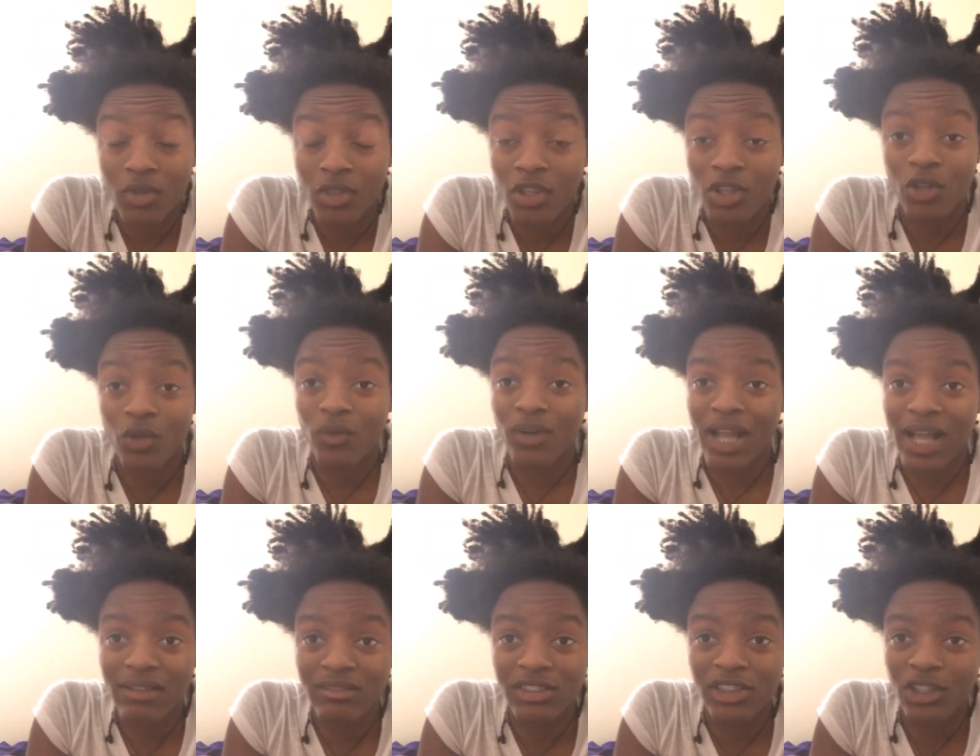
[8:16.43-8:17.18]
You don't
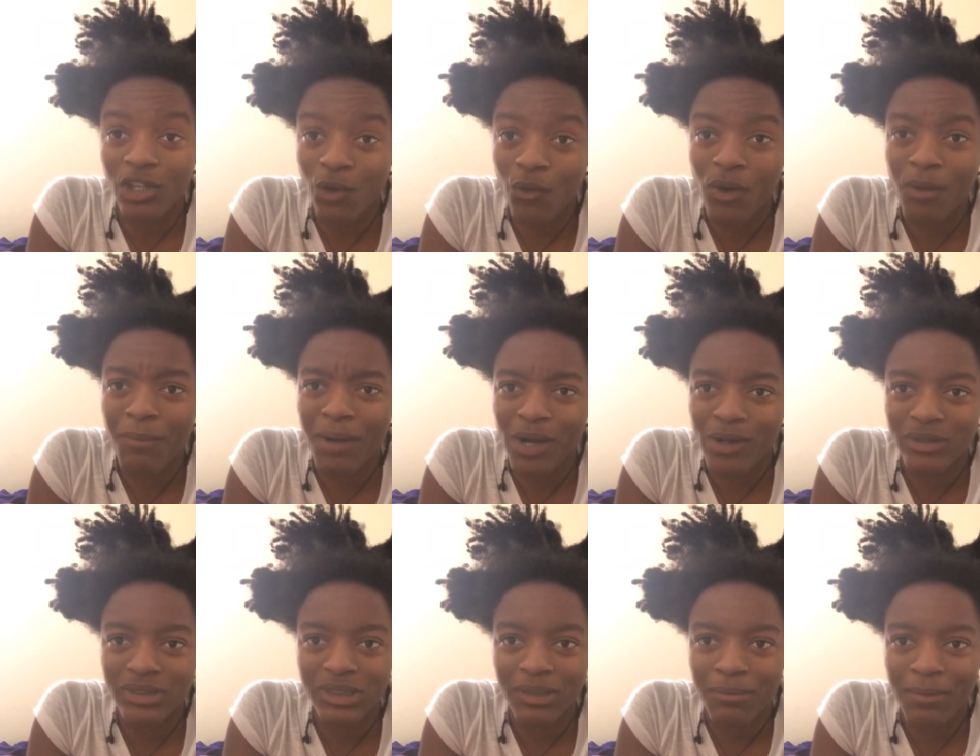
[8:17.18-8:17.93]
have to know
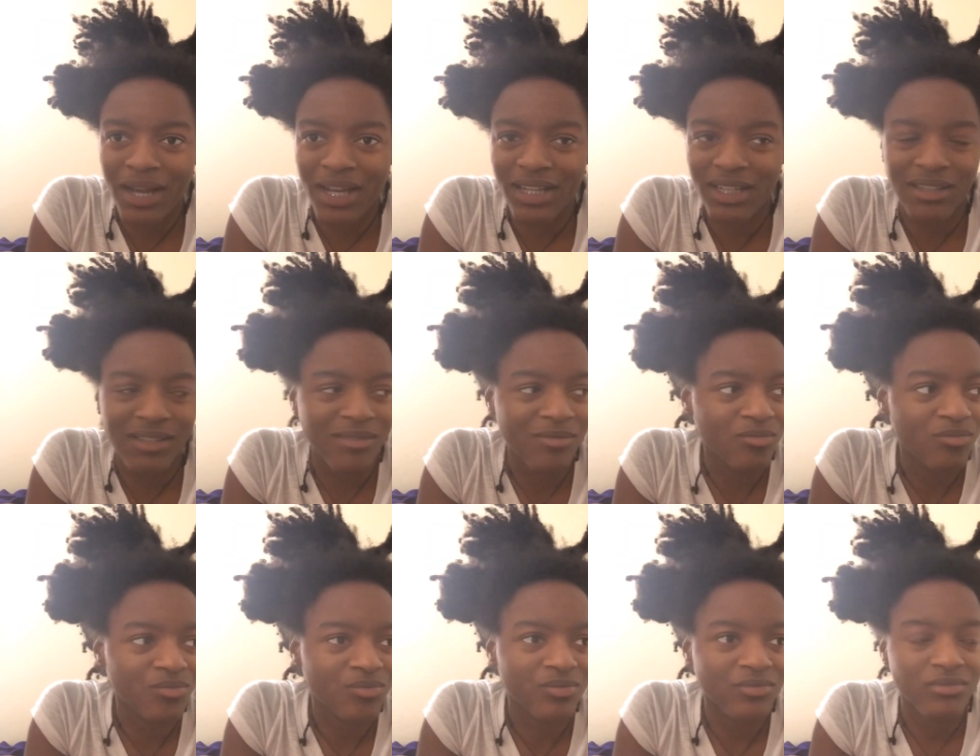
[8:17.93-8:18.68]
about somebody
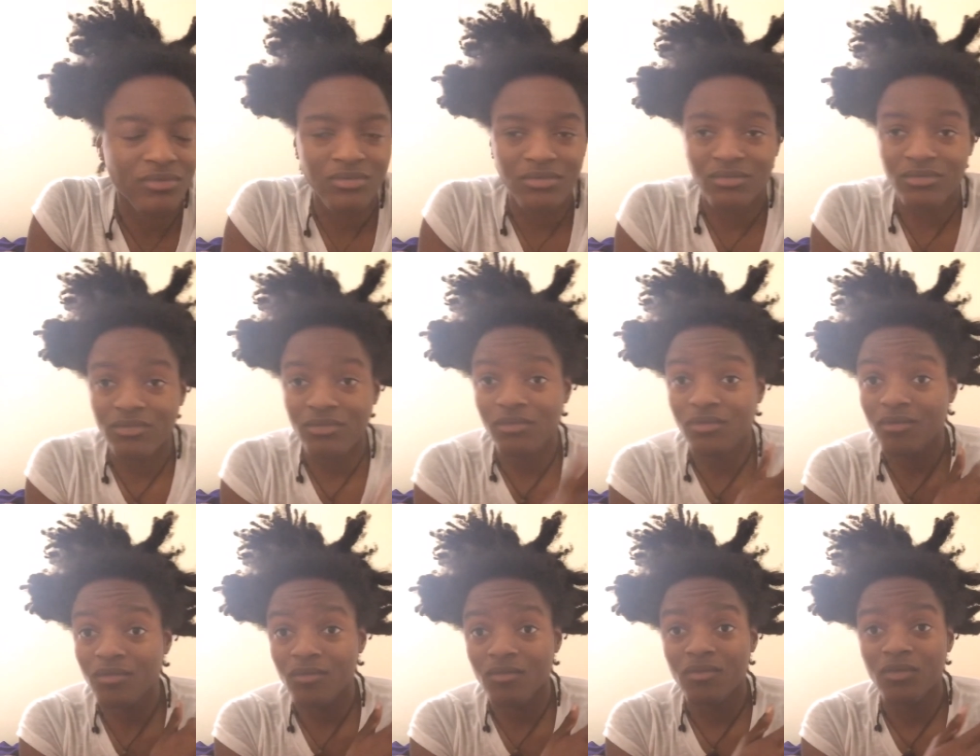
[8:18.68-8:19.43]

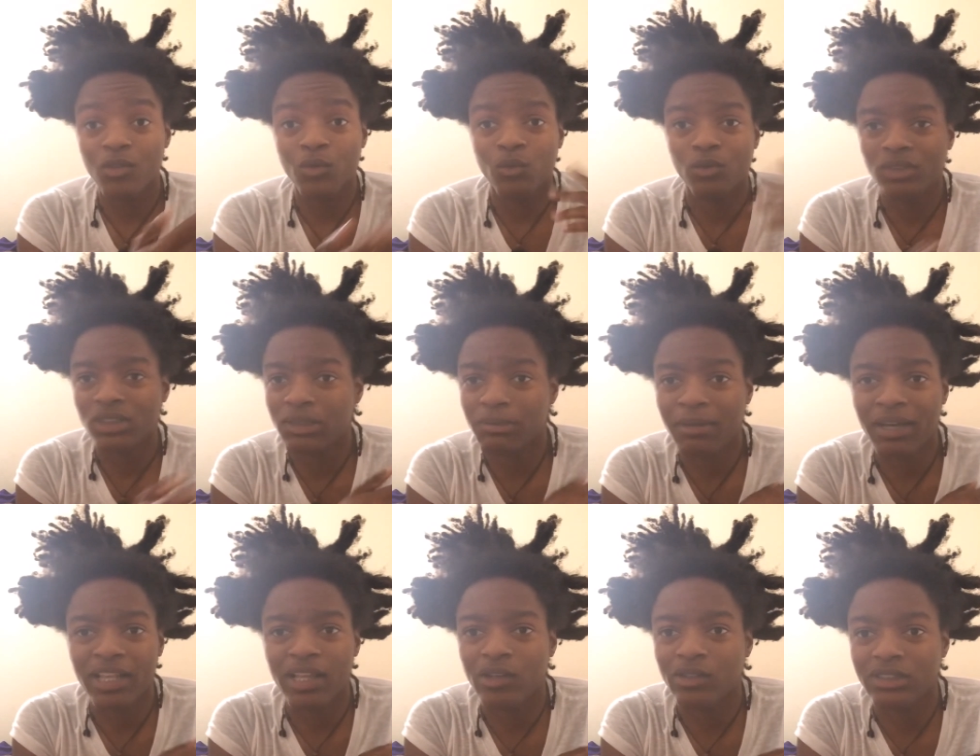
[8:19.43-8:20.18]

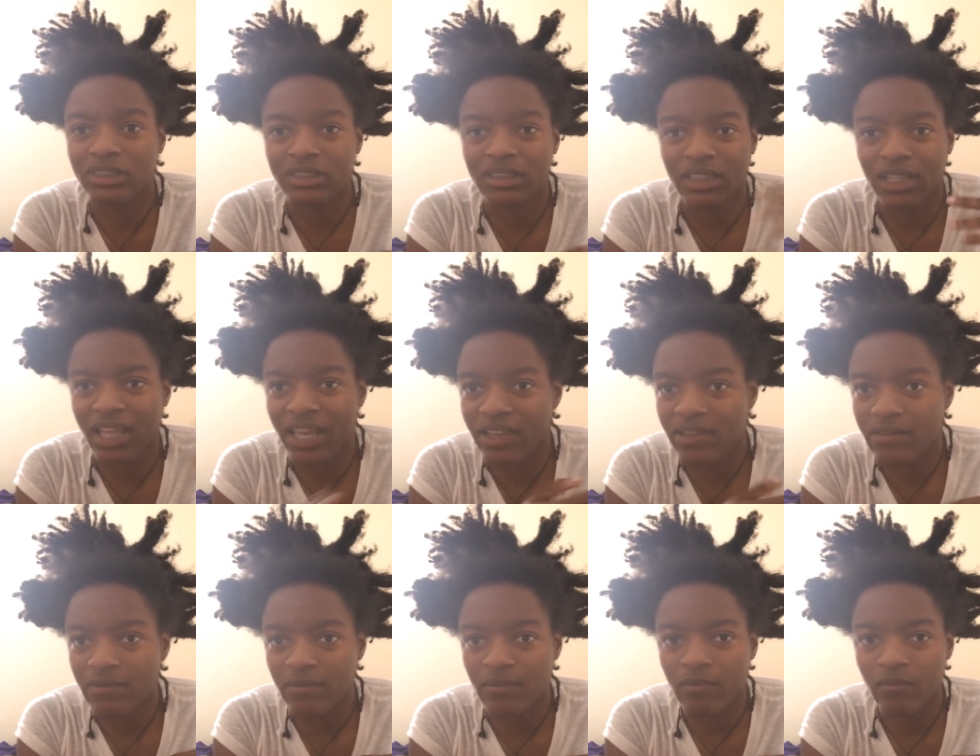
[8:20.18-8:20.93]
else's life,
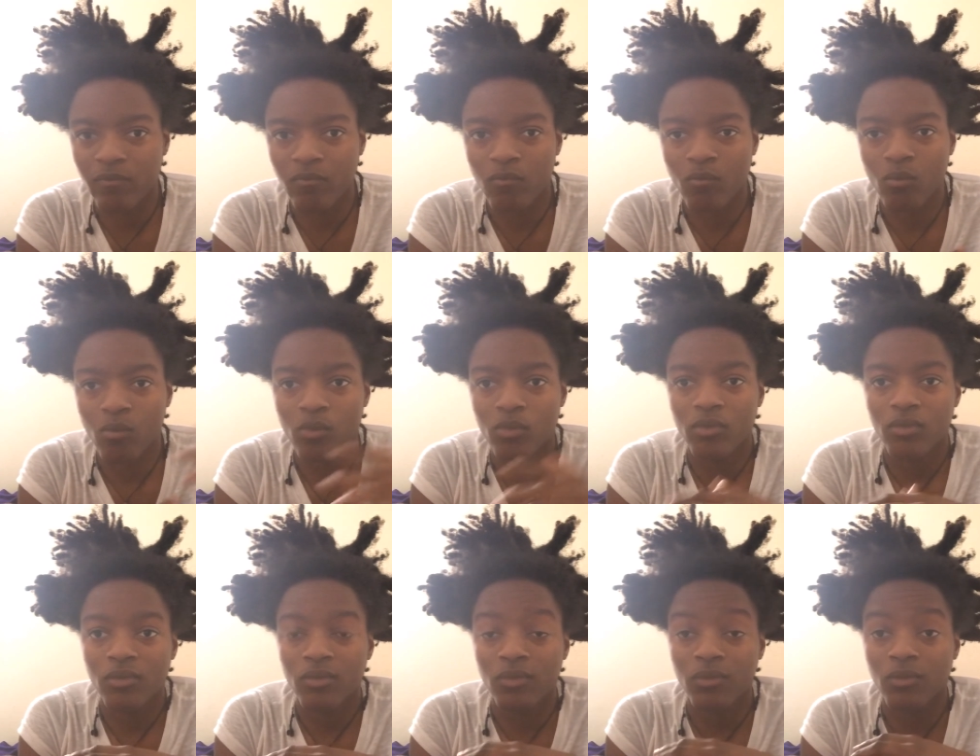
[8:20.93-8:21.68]

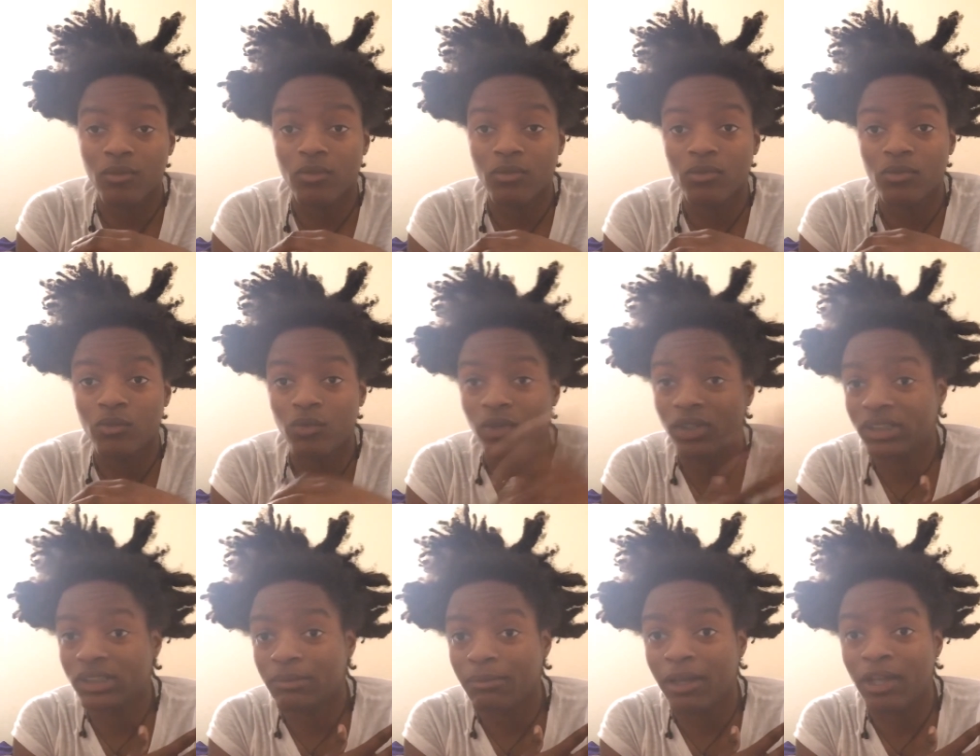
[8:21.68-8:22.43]
what
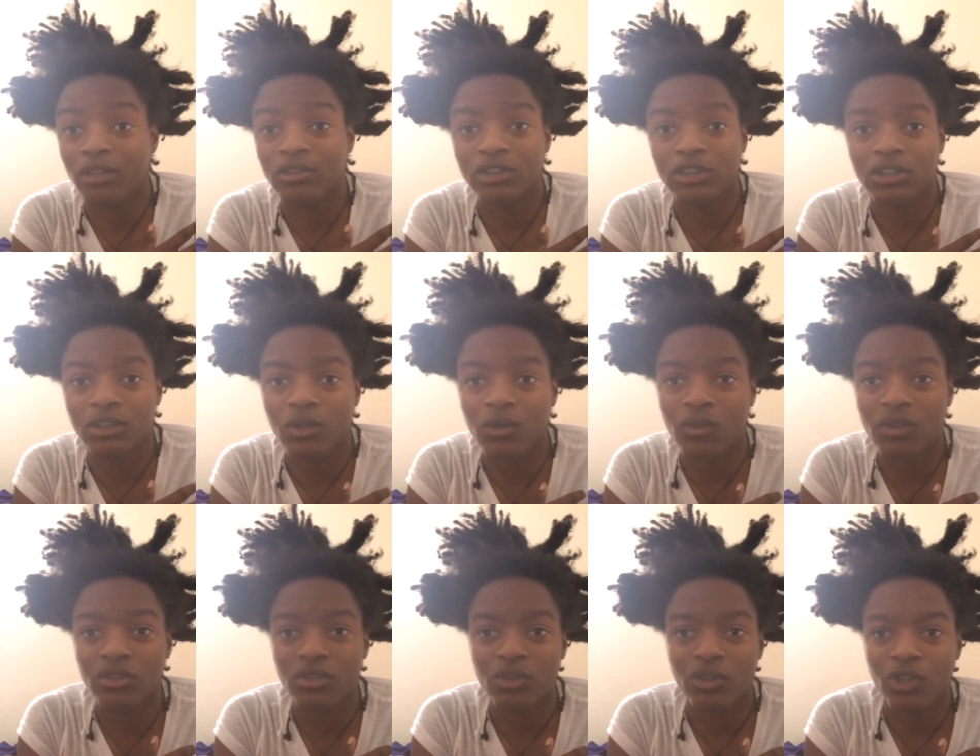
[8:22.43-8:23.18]
somebody else is
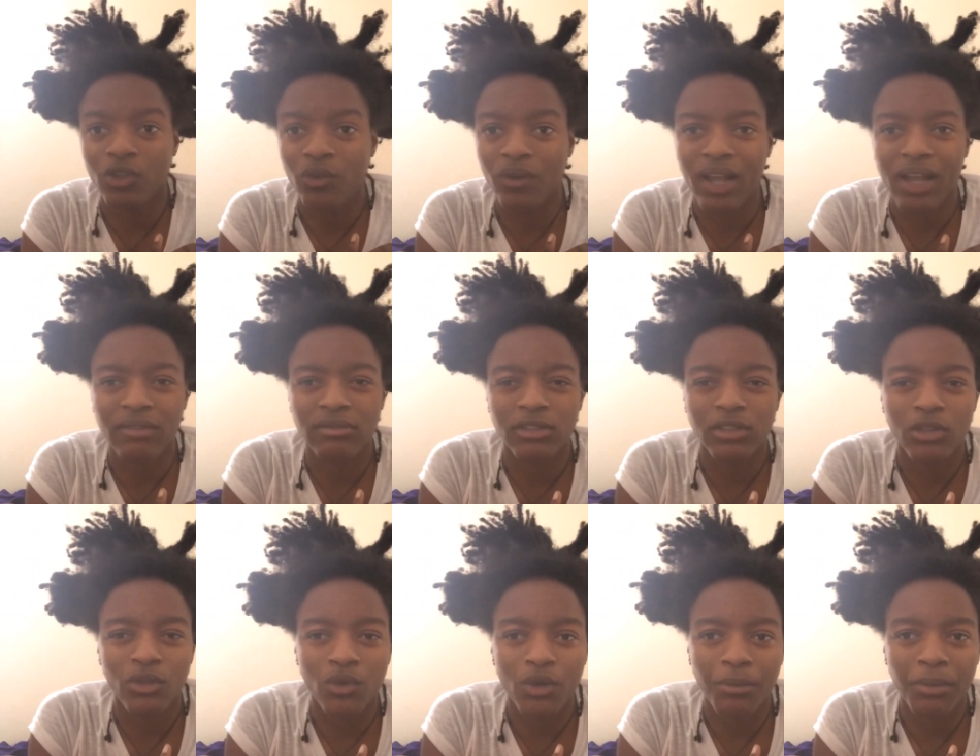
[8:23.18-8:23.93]
going through. You don't have
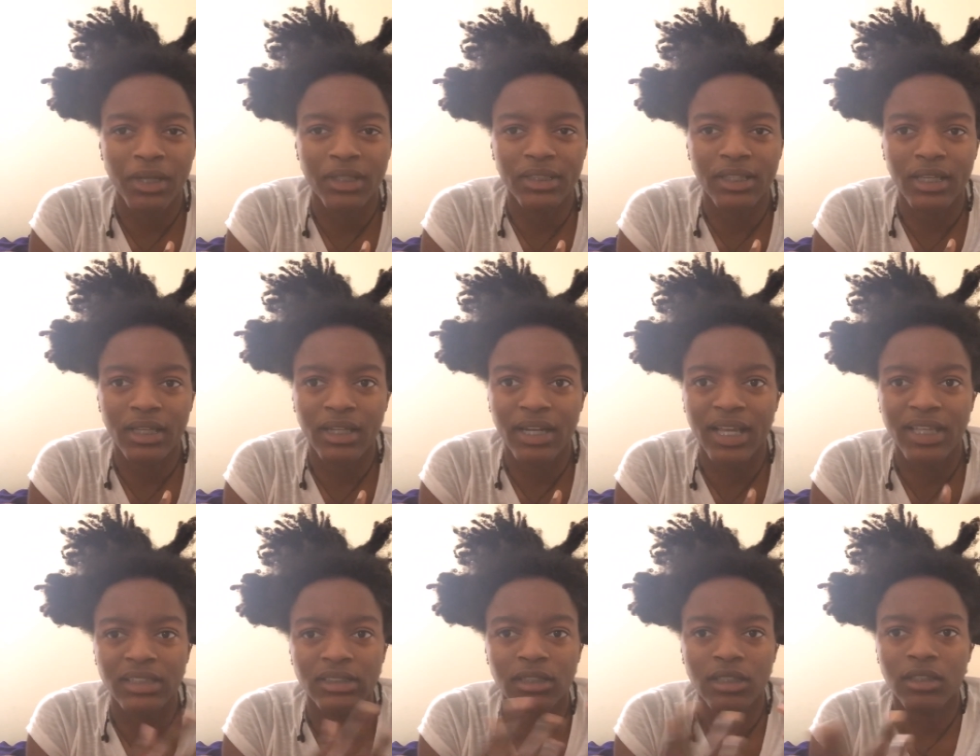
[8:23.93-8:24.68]
to know about that. It
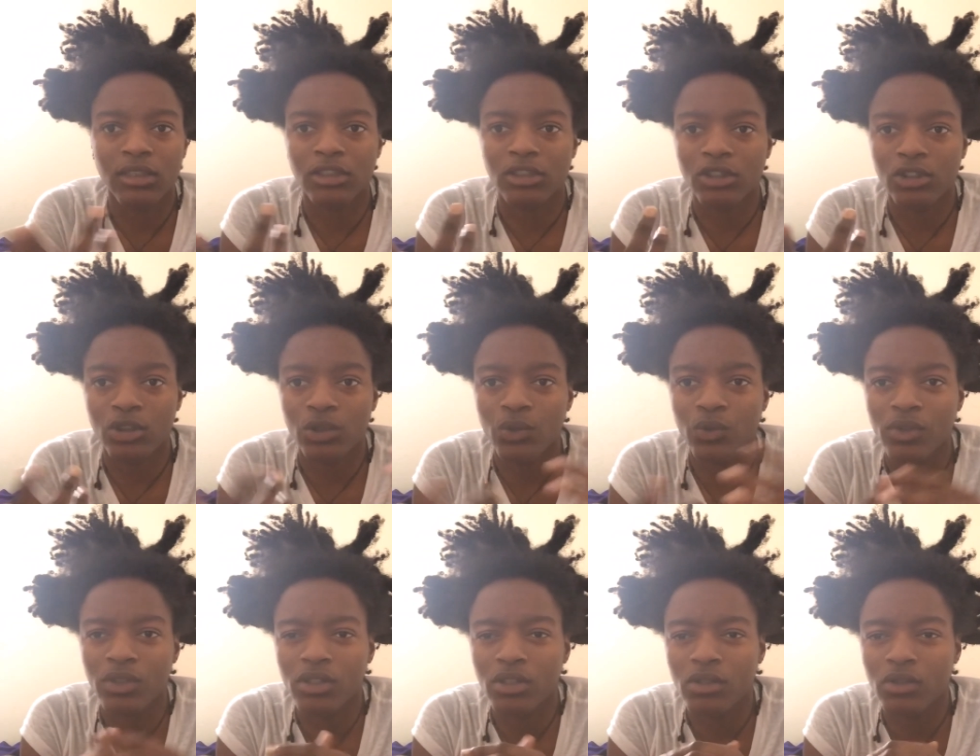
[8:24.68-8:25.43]
has nothing to do
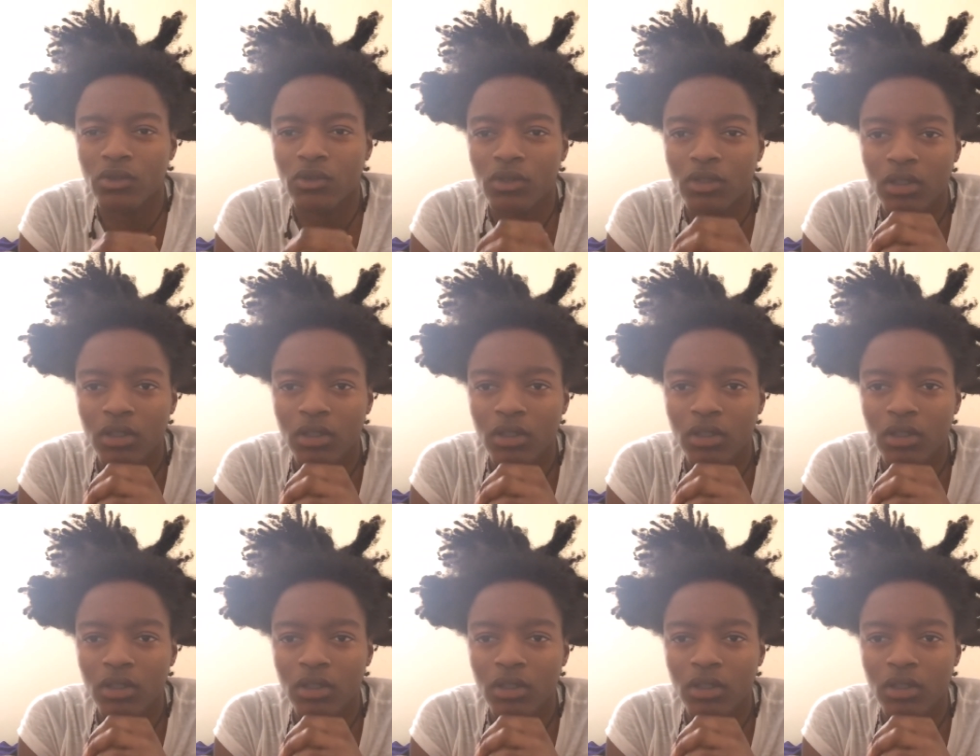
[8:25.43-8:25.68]
with you.